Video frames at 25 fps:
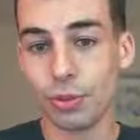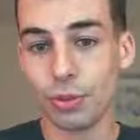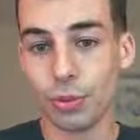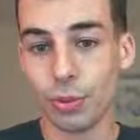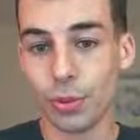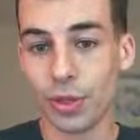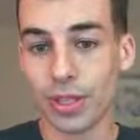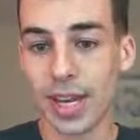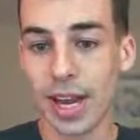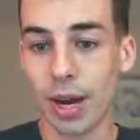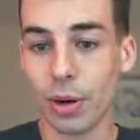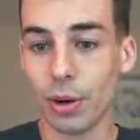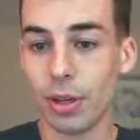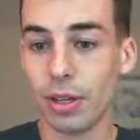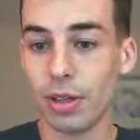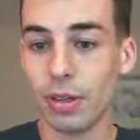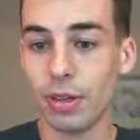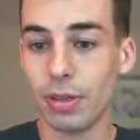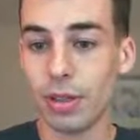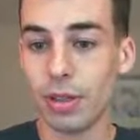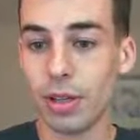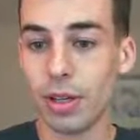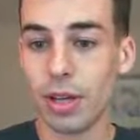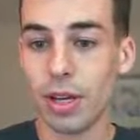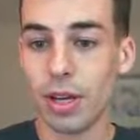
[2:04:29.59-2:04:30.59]
we count it.
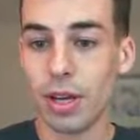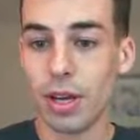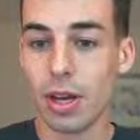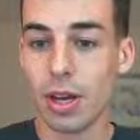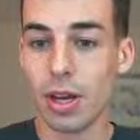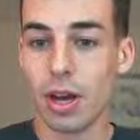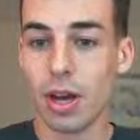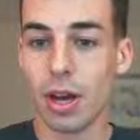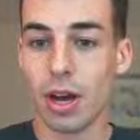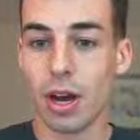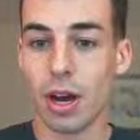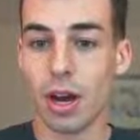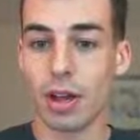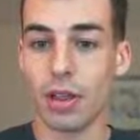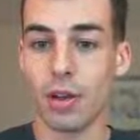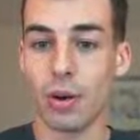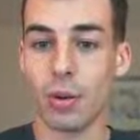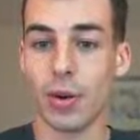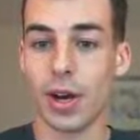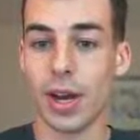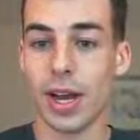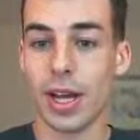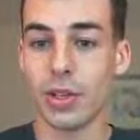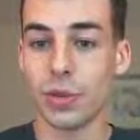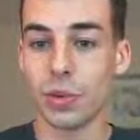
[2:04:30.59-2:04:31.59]

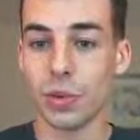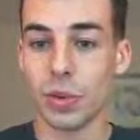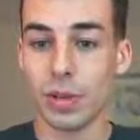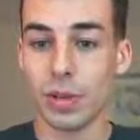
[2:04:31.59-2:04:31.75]
Otherwise, we